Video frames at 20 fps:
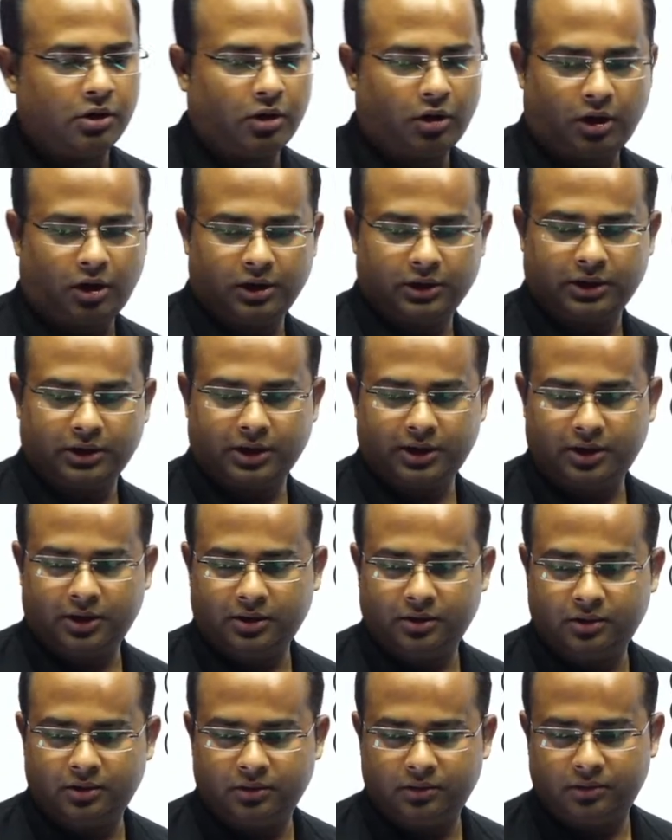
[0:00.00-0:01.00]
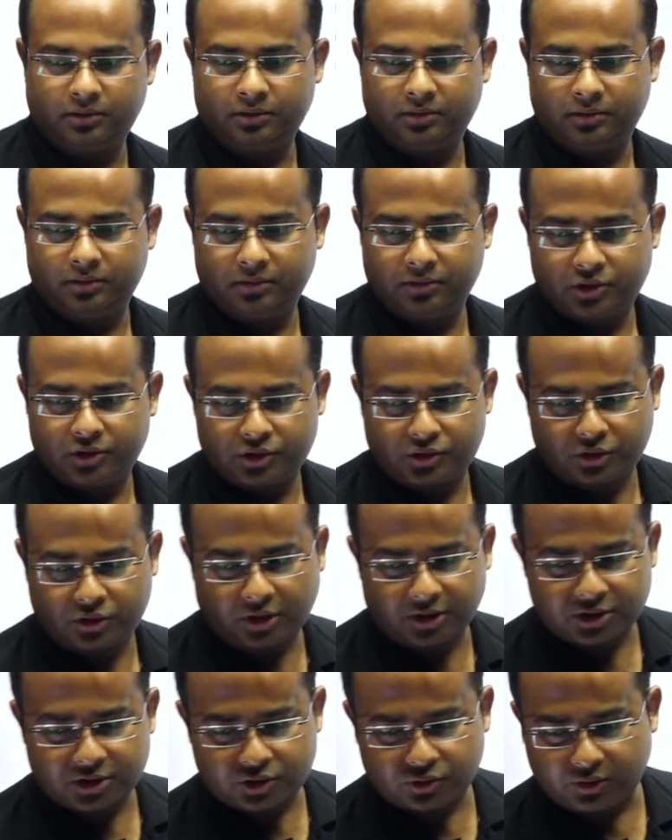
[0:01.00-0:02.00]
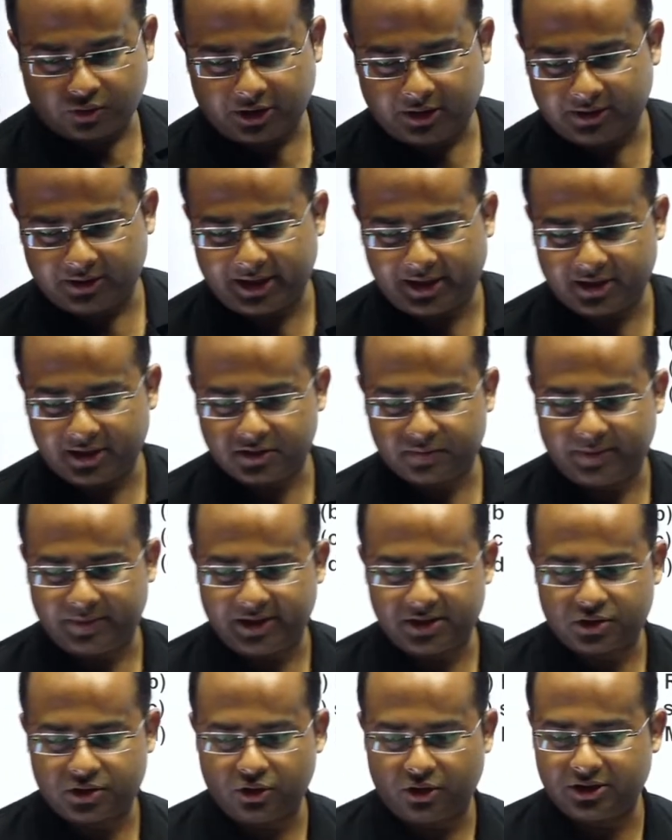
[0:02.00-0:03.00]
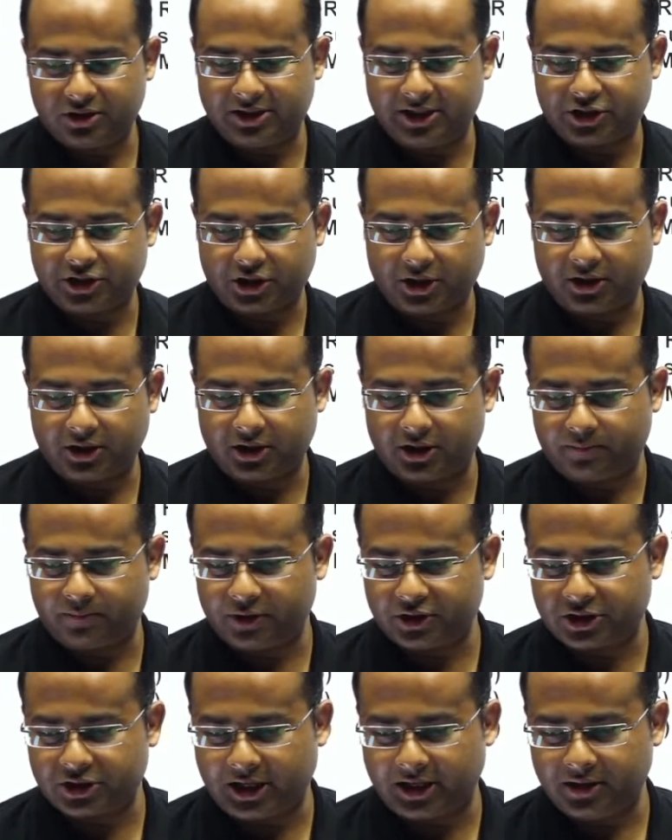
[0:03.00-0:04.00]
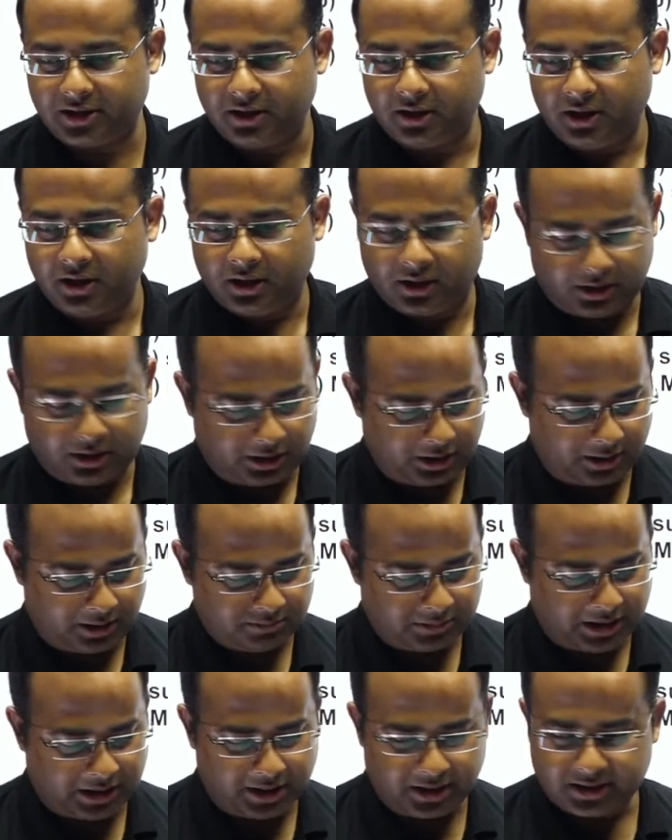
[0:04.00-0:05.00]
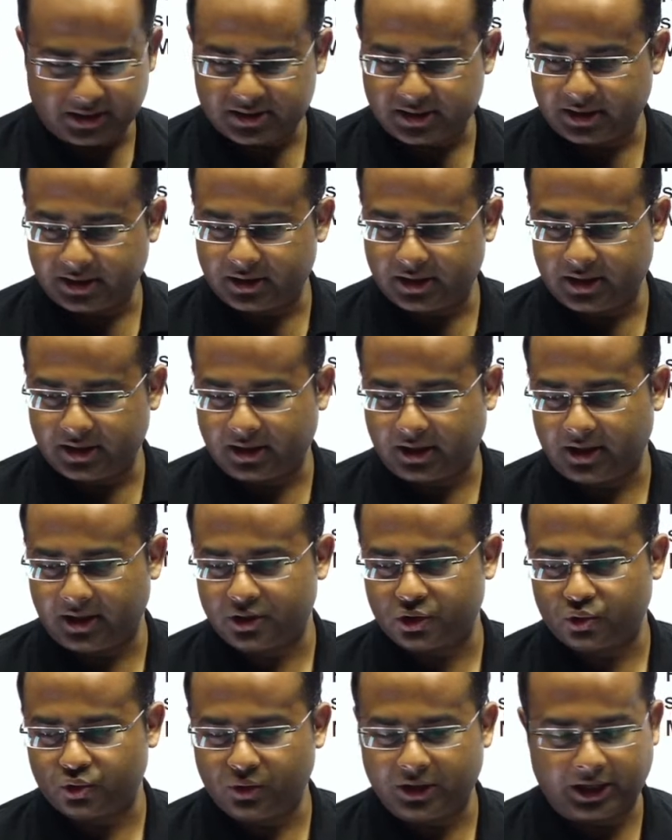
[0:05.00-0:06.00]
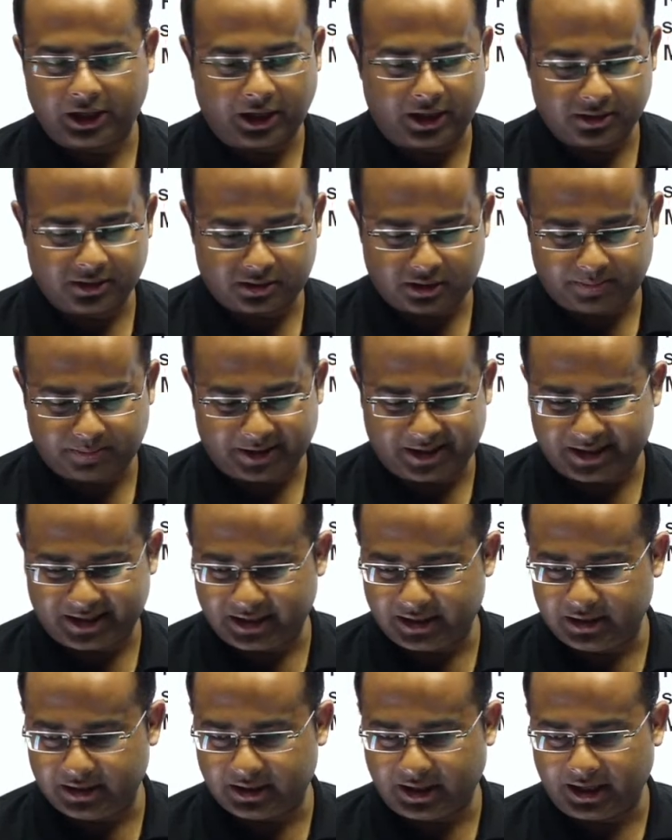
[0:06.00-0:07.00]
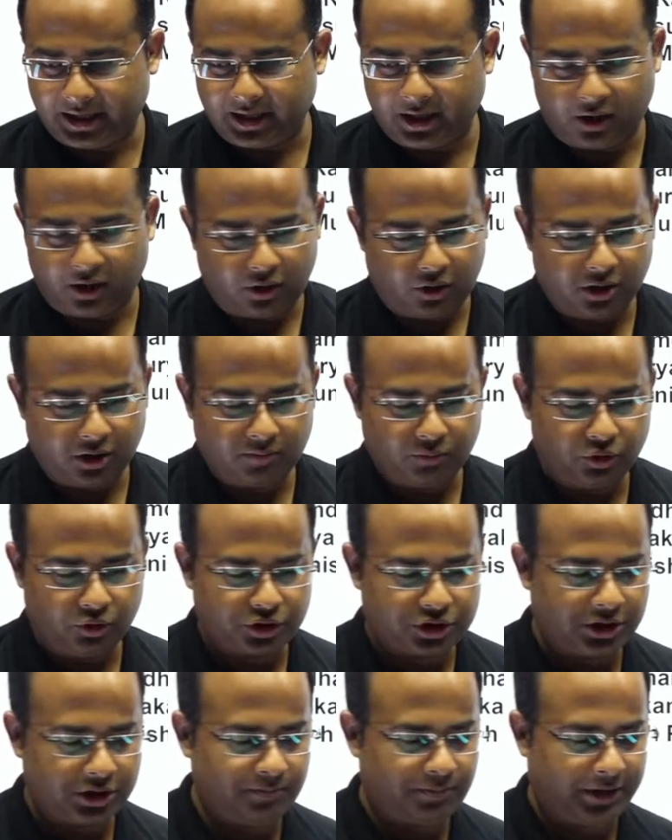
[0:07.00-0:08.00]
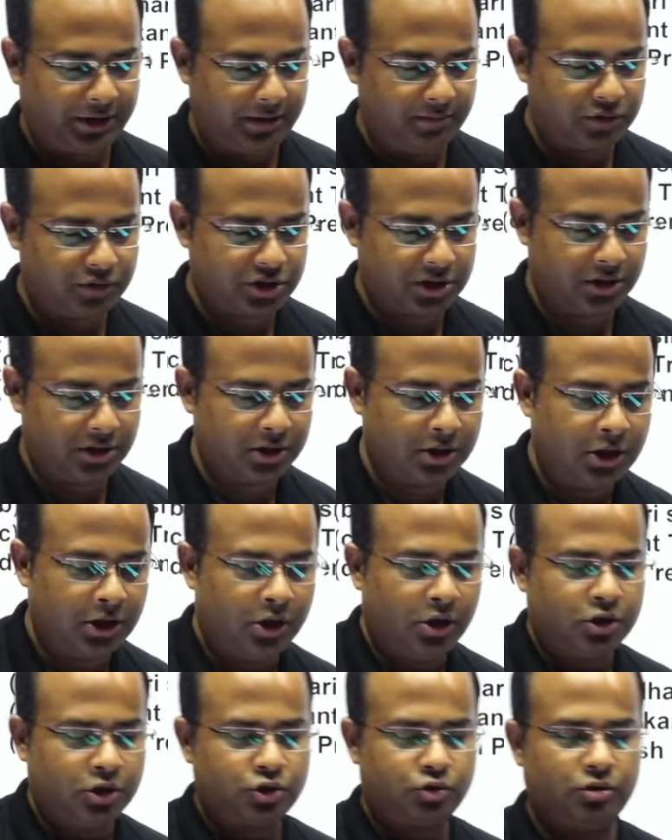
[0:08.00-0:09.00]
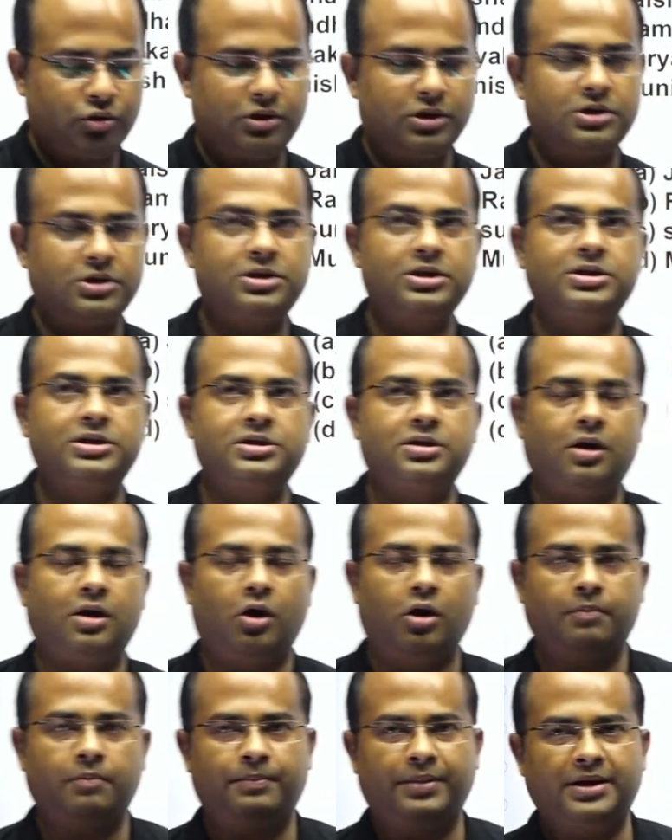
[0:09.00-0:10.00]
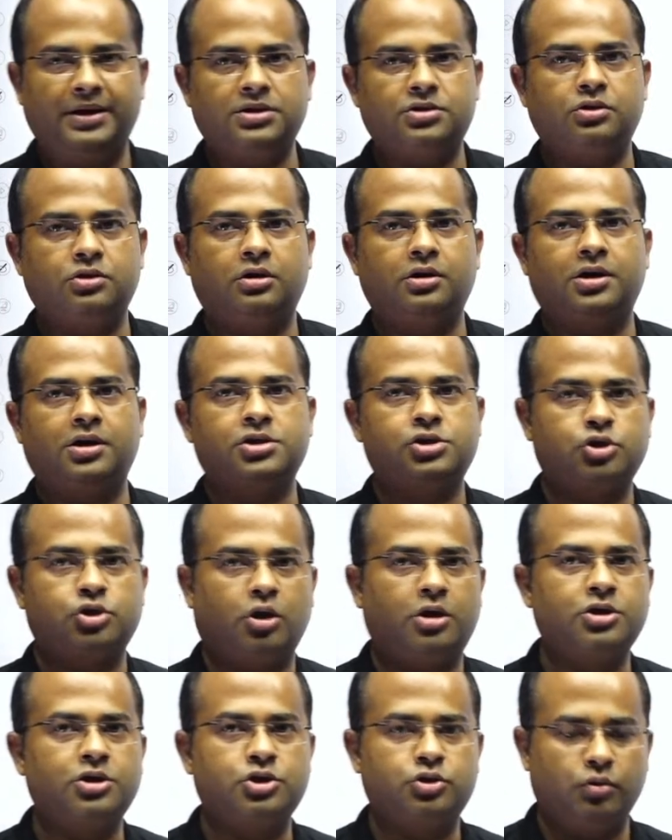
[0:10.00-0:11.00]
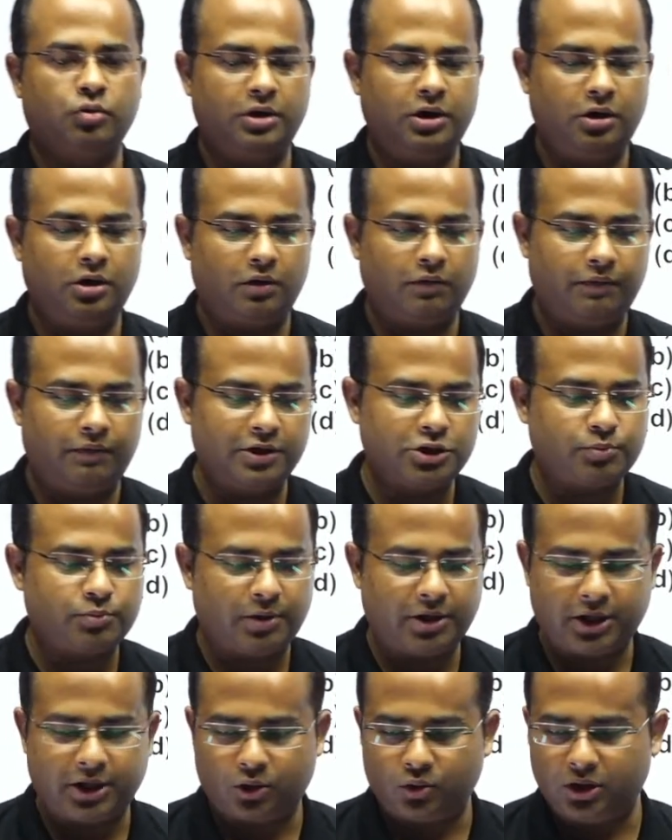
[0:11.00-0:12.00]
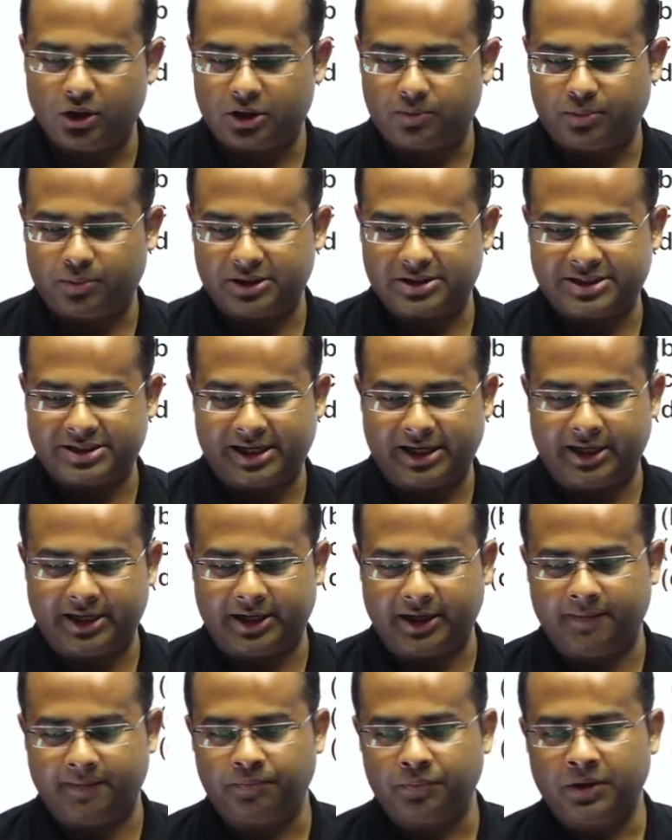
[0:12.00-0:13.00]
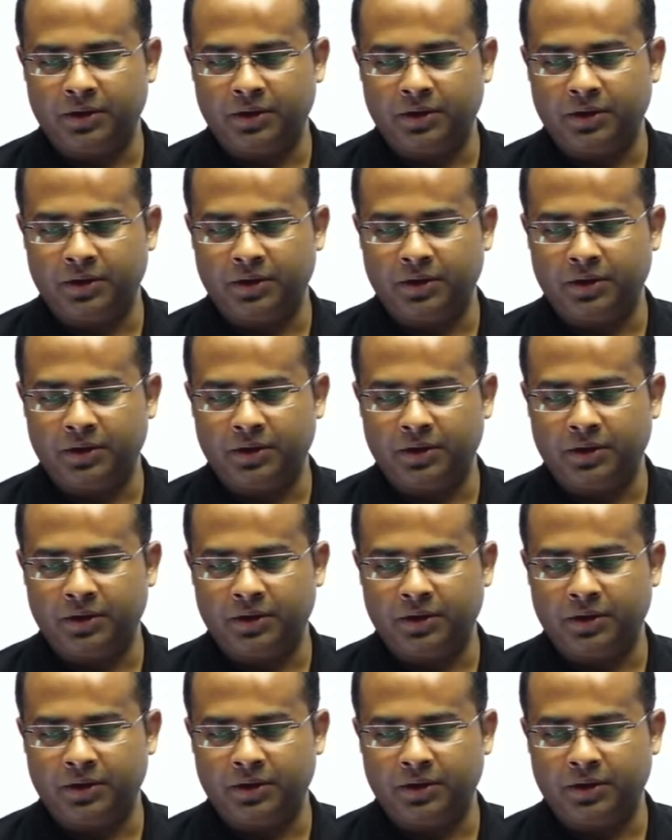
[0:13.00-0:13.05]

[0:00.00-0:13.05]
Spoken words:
on the short story that is based on Jaishankar Prasad, Ramdhari Singh Dinkar, Suryakant Tripathi Nirala or Munshi Premchand. So this is based on a short story of which particular personality?